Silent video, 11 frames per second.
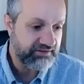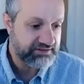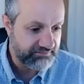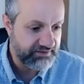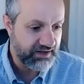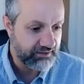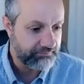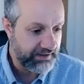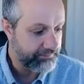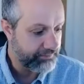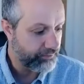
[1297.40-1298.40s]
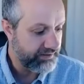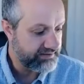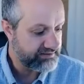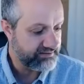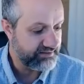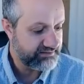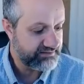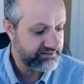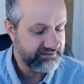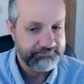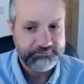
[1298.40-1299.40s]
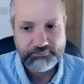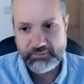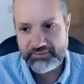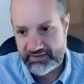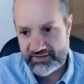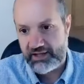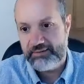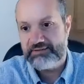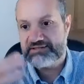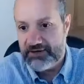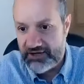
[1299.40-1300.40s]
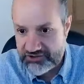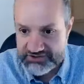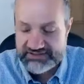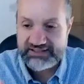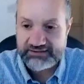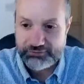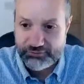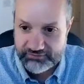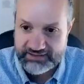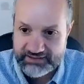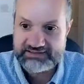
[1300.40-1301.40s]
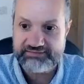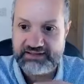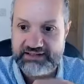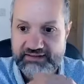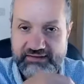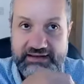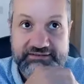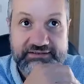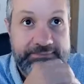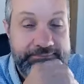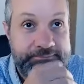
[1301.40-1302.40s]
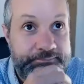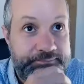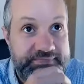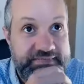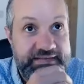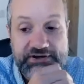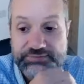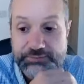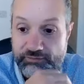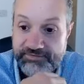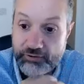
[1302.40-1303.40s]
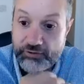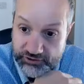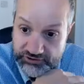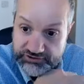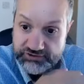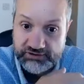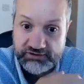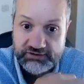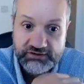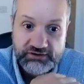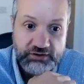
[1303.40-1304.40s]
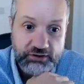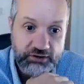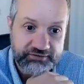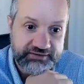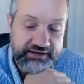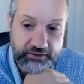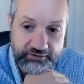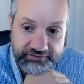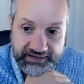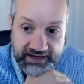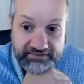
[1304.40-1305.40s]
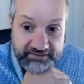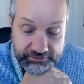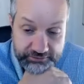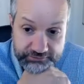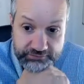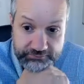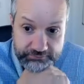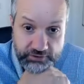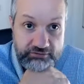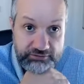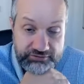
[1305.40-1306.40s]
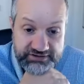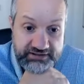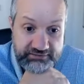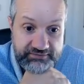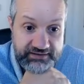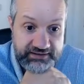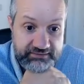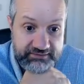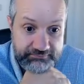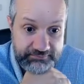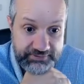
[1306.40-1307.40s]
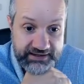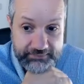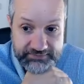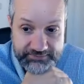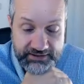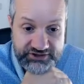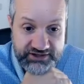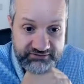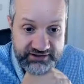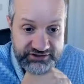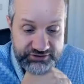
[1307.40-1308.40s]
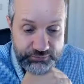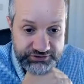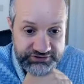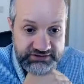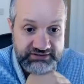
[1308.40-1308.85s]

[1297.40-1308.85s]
of young people is that with the climate emergency and all the rest of it, they're much more focused on the ethical, moral side of things than perhaps my generation was.